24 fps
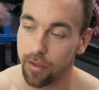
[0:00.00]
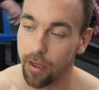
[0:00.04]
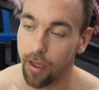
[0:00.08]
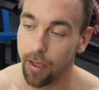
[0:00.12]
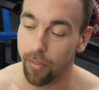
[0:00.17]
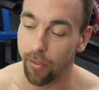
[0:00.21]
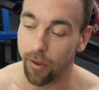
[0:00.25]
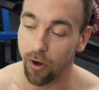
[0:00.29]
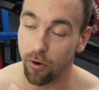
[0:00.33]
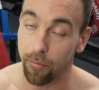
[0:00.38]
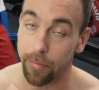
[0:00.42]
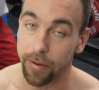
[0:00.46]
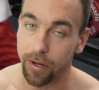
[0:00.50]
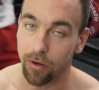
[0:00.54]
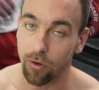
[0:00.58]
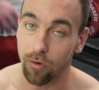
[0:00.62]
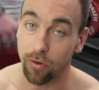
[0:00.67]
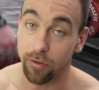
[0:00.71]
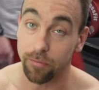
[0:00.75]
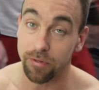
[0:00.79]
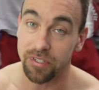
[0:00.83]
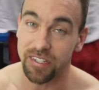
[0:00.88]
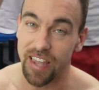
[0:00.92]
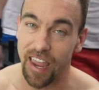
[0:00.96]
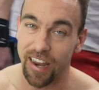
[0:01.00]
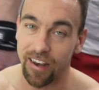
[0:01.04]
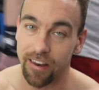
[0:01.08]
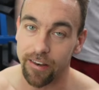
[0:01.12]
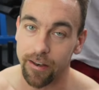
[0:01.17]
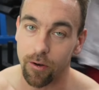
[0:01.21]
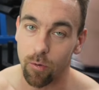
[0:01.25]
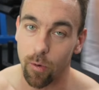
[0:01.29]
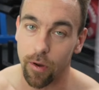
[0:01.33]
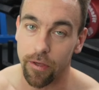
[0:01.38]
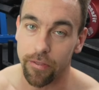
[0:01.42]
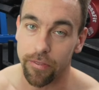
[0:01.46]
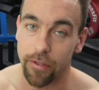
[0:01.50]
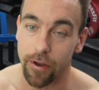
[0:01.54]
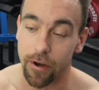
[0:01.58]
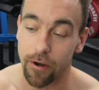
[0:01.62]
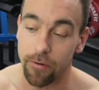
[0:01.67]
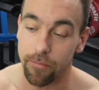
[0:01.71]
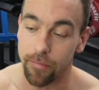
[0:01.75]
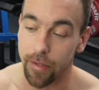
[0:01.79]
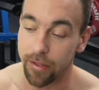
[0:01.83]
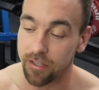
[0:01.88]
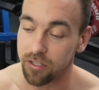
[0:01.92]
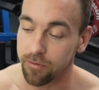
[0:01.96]
I thought it was a big old obscenity right there.
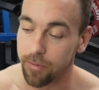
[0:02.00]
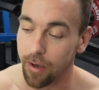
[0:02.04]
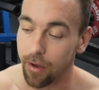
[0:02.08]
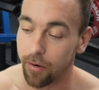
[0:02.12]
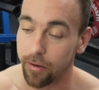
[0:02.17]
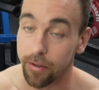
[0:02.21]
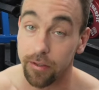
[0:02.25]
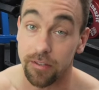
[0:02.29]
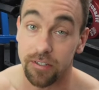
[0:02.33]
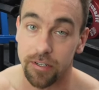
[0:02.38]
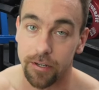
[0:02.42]
That's about it.